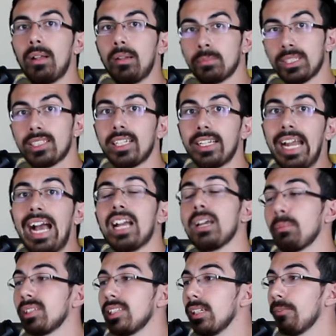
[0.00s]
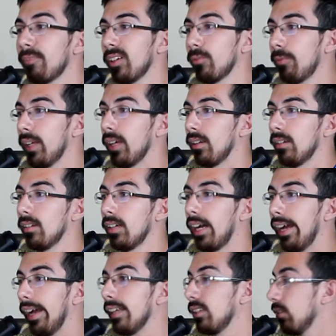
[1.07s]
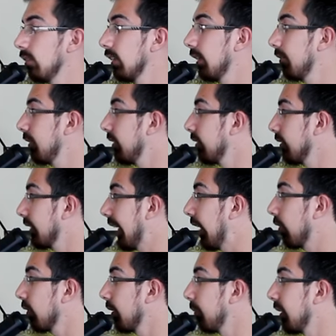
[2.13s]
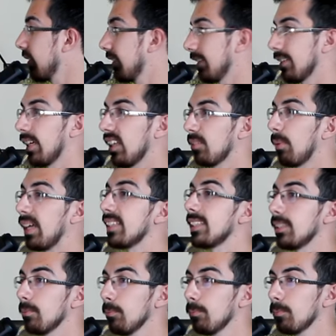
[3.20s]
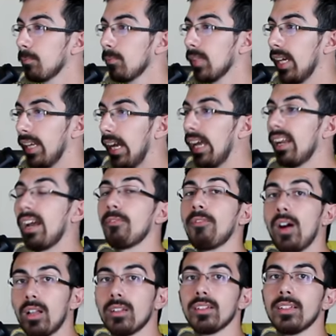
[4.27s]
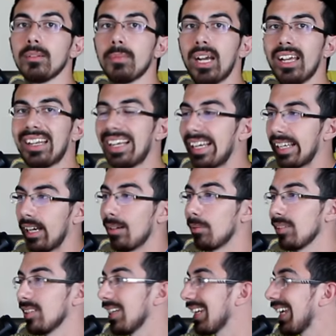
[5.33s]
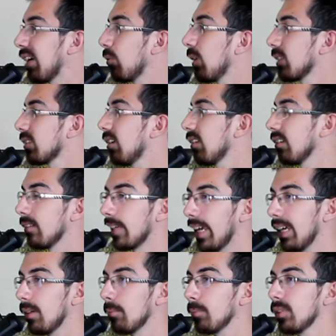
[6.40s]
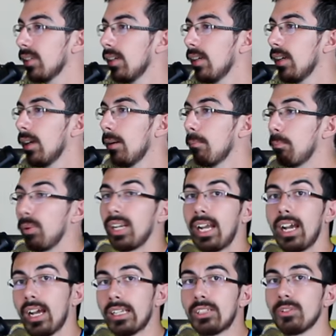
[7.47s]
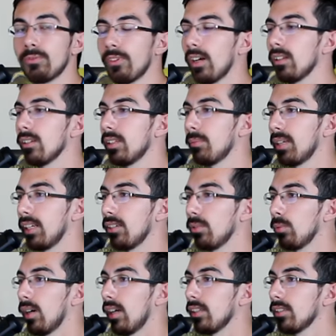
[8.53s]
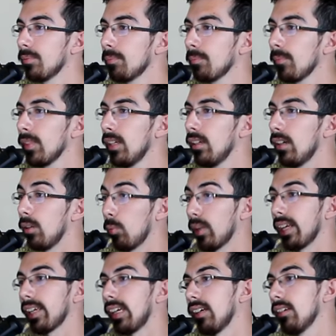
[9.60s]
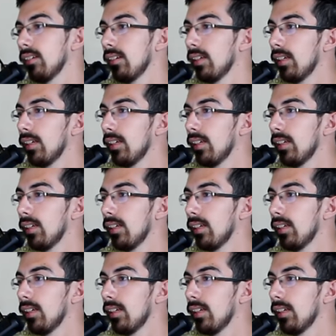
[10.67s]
I'm just saying, I am a CFL fan. I do love the Calgary Mustangs. That is my team. And I follow them. I almost say I can't watch all their games, but I do follow them, and I do watch when I can.